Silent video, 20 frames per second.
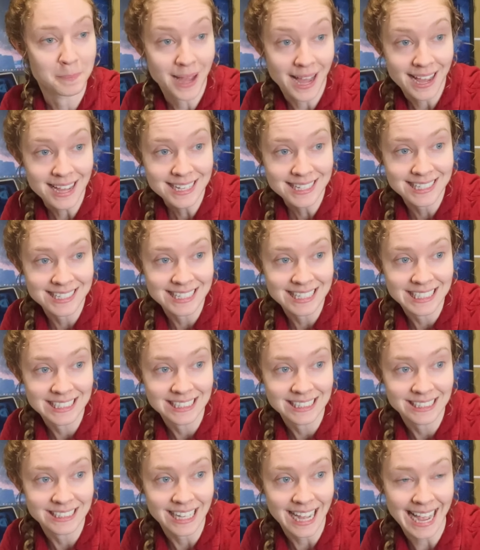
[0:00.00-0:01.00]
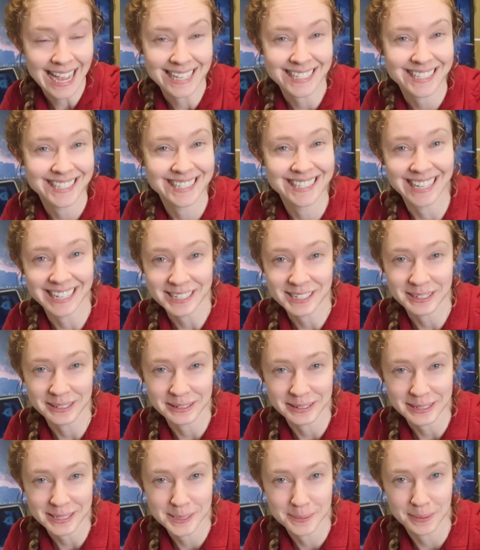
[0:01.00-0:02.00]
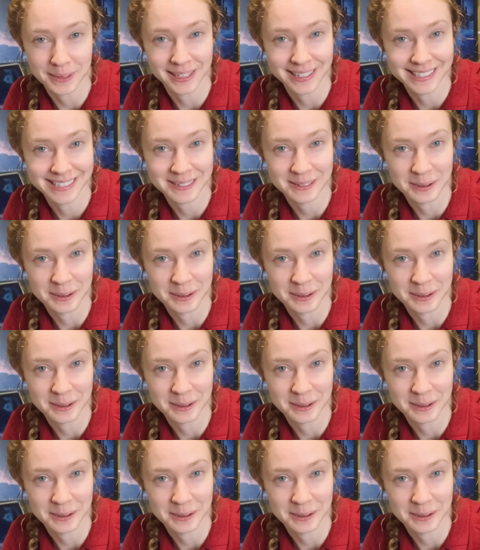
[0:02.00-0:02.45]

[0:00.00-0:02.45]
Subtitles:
but I had such a good experience in